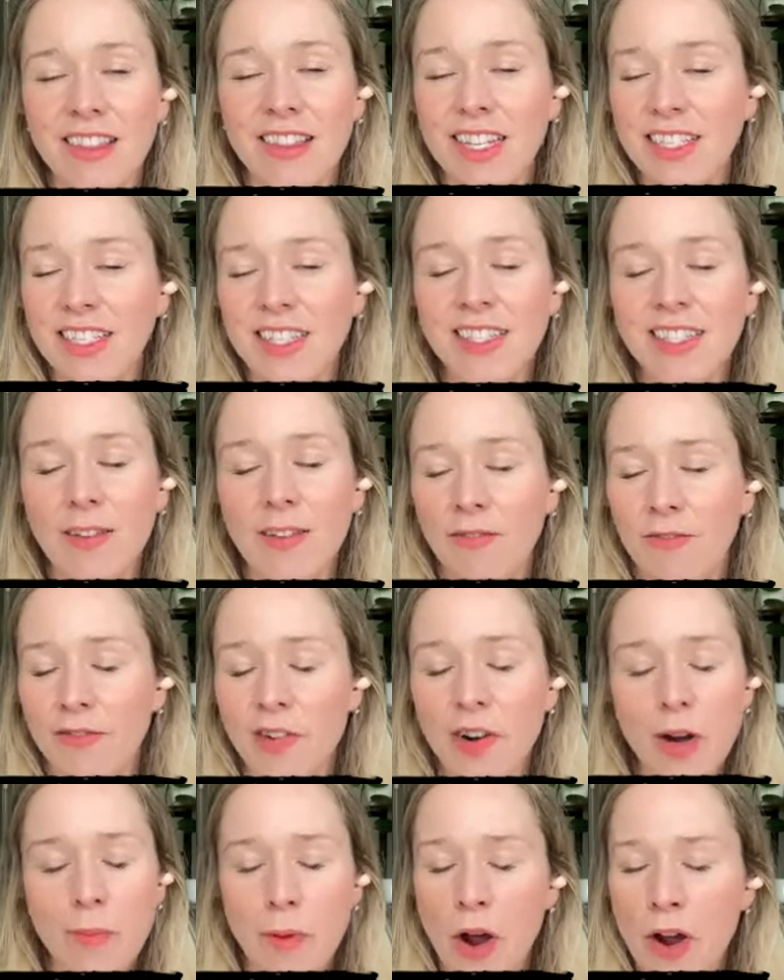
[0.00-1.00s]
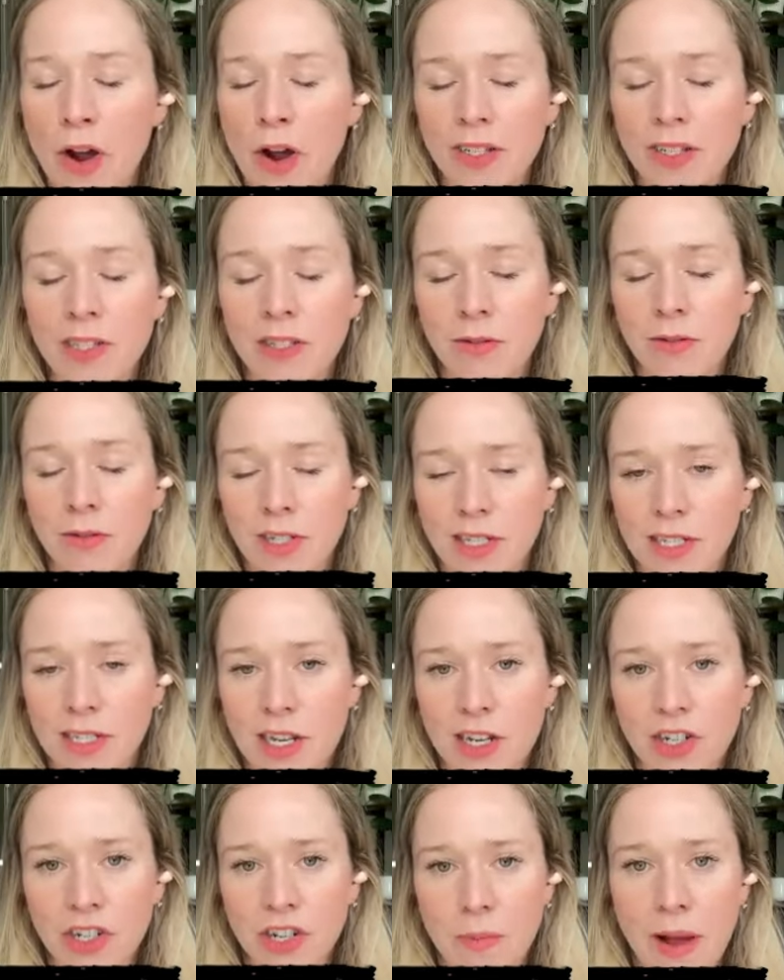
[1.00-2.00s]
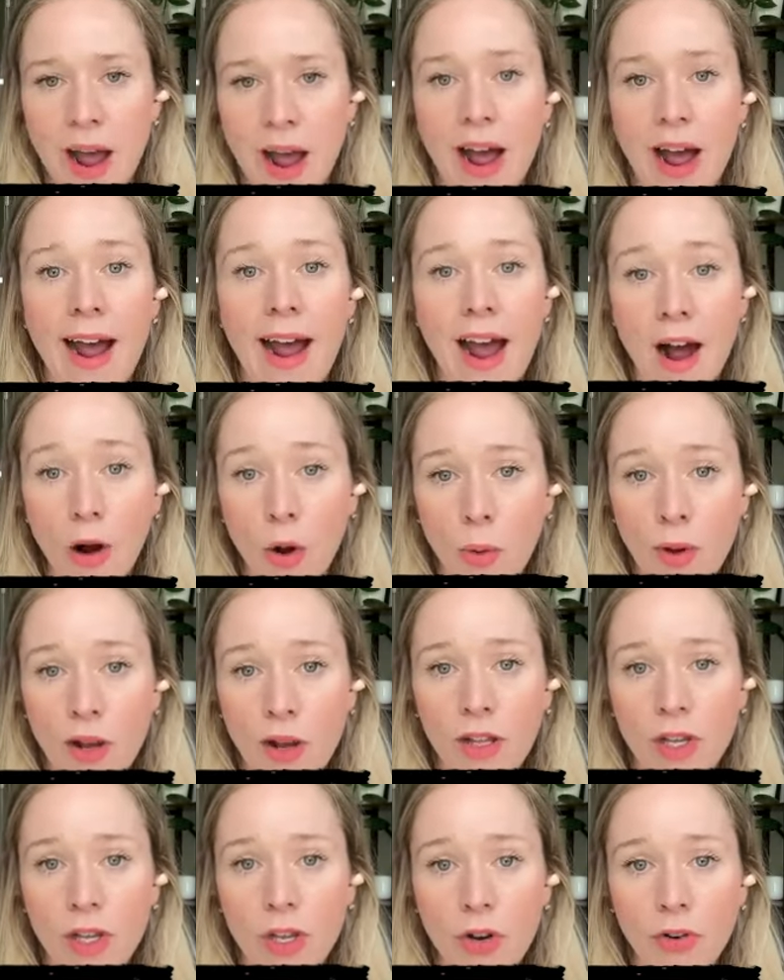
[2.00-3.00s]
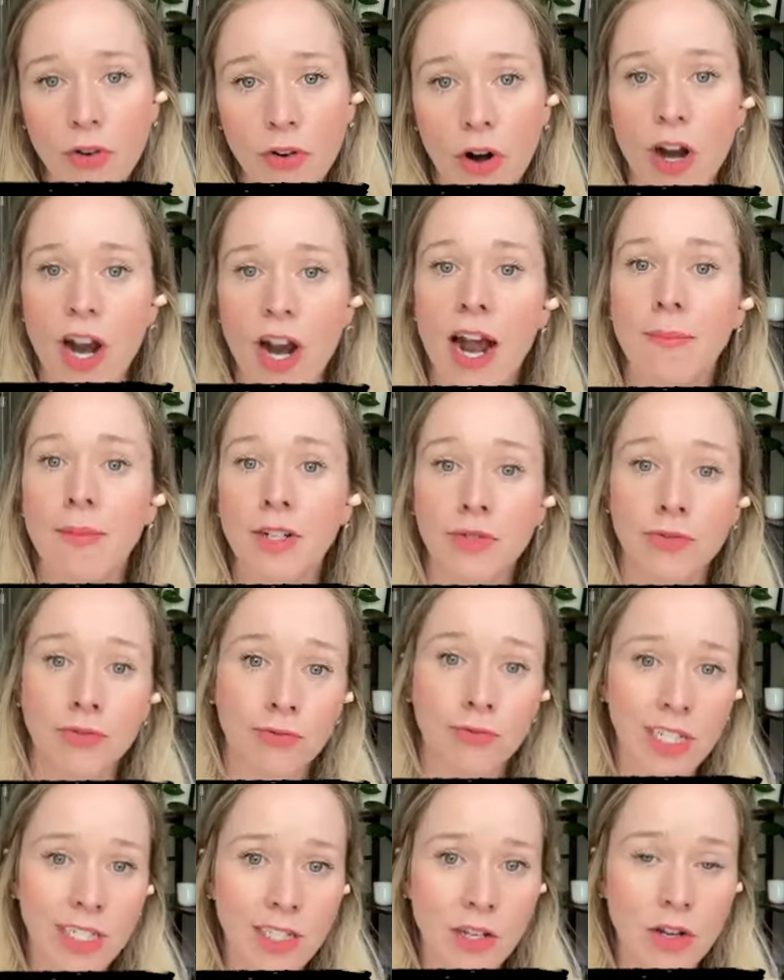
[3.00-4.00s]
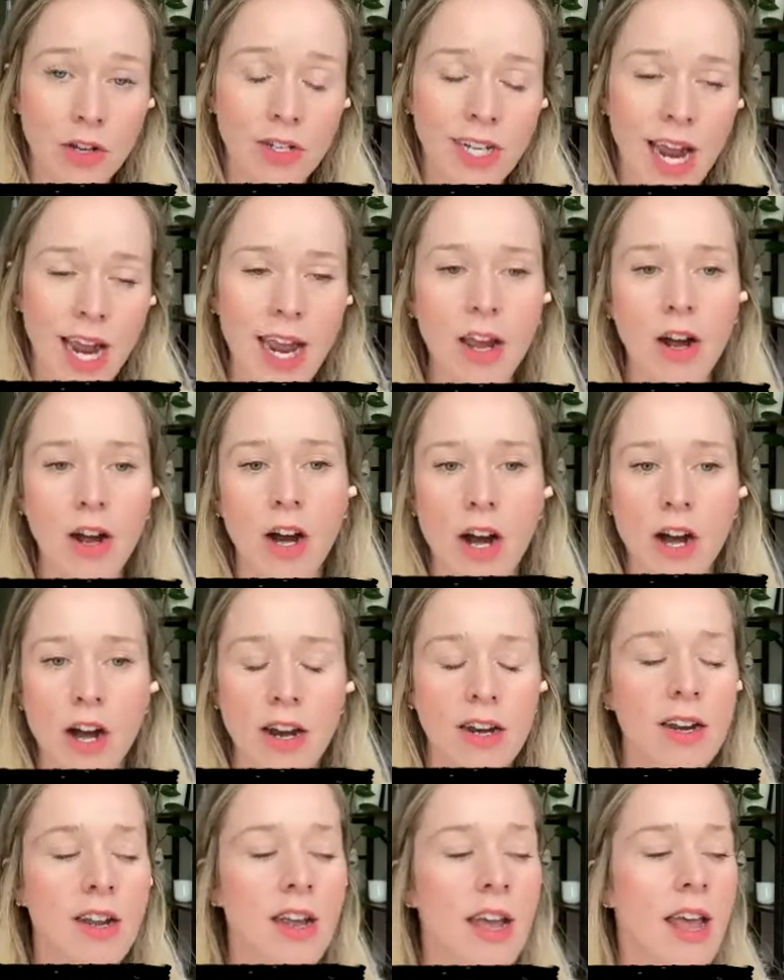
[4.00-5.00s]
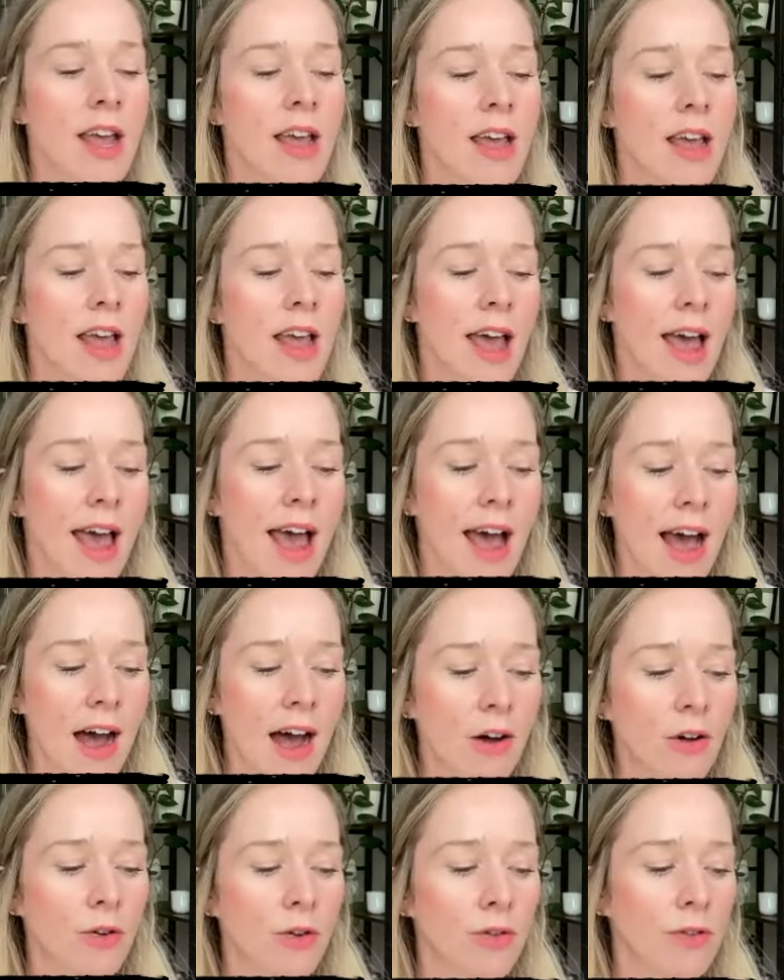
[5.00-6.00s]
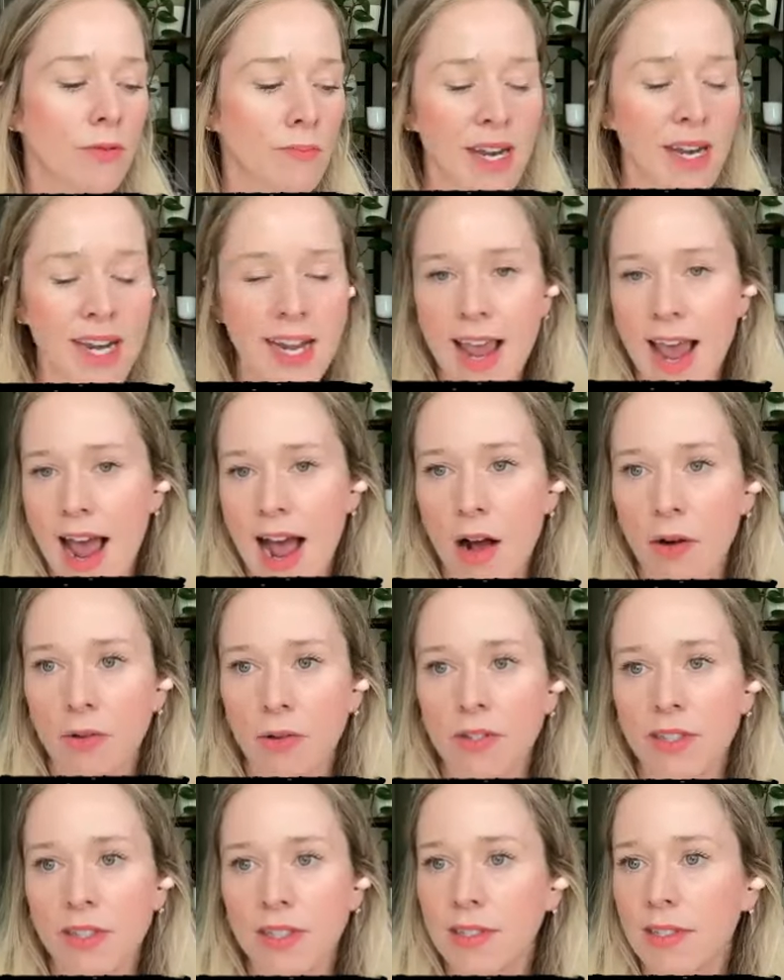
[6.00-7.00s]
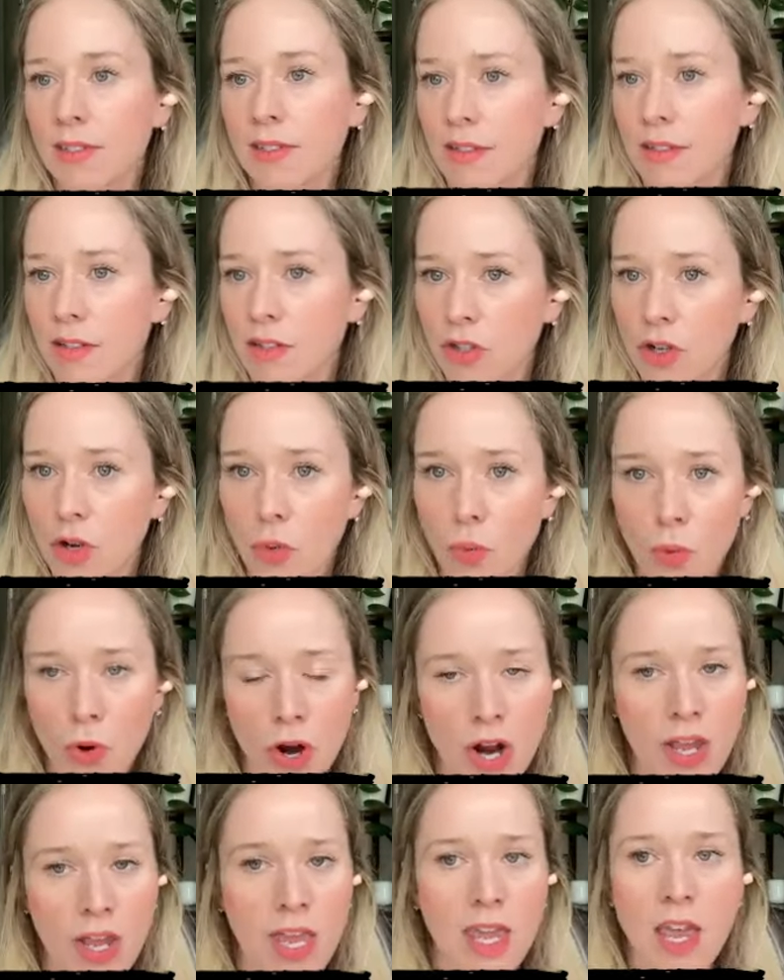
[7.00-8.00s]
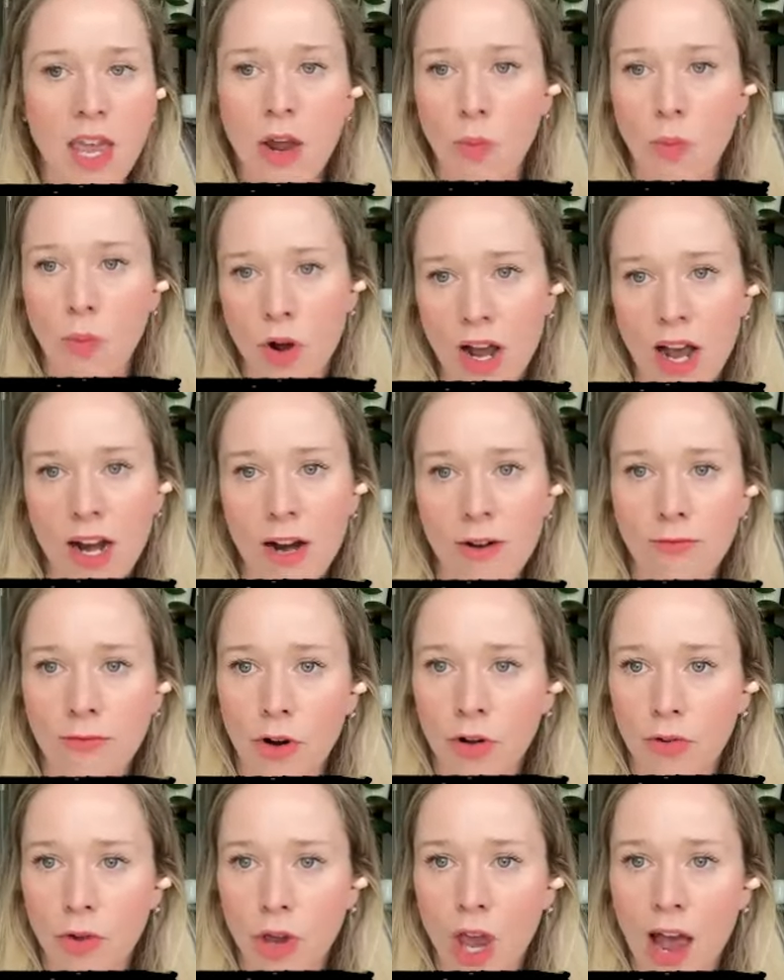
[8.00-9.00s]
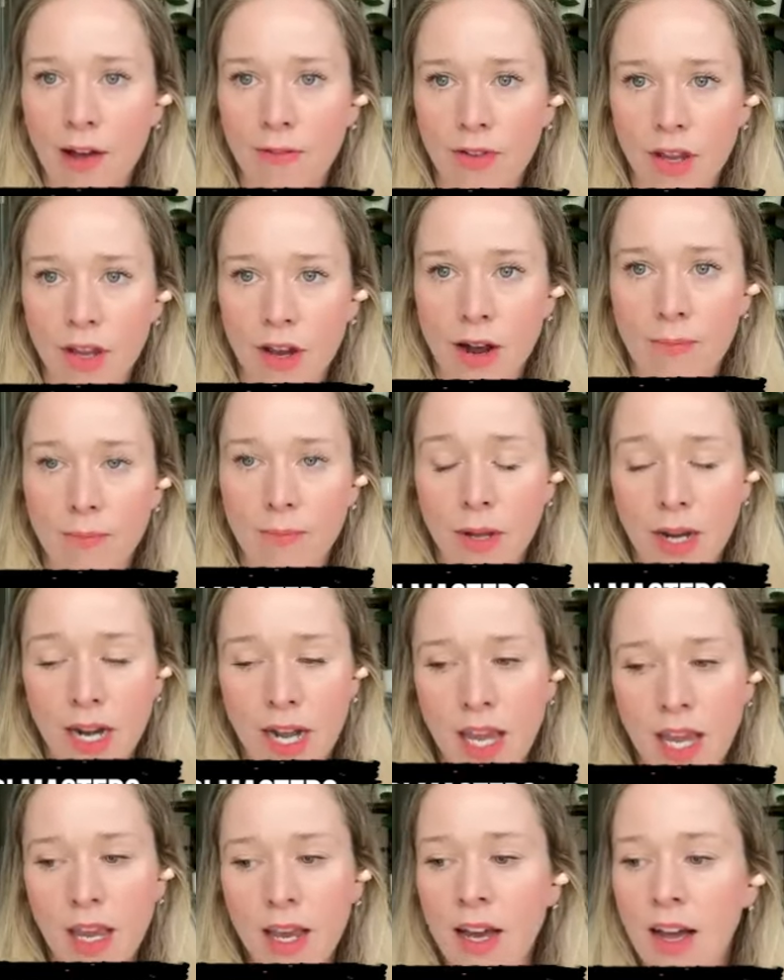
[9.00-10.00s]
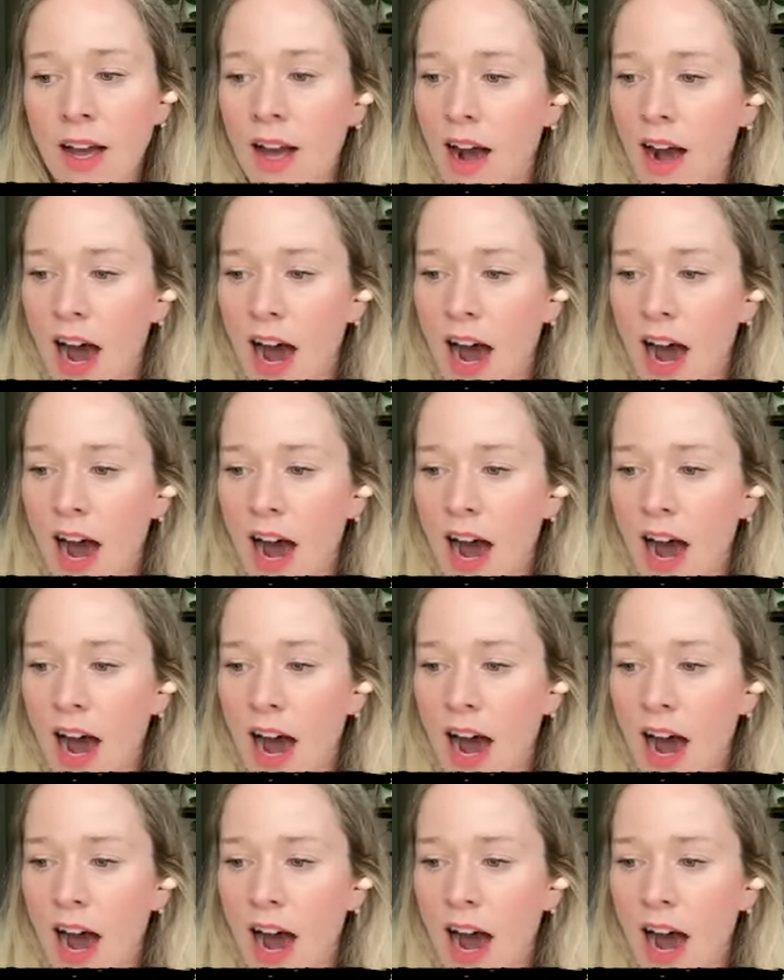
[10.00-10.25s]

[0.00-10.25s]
this is a very personal decision about how quickly you grow, how much risk you take on, how many hours you're working, and what kind of role you have in the company.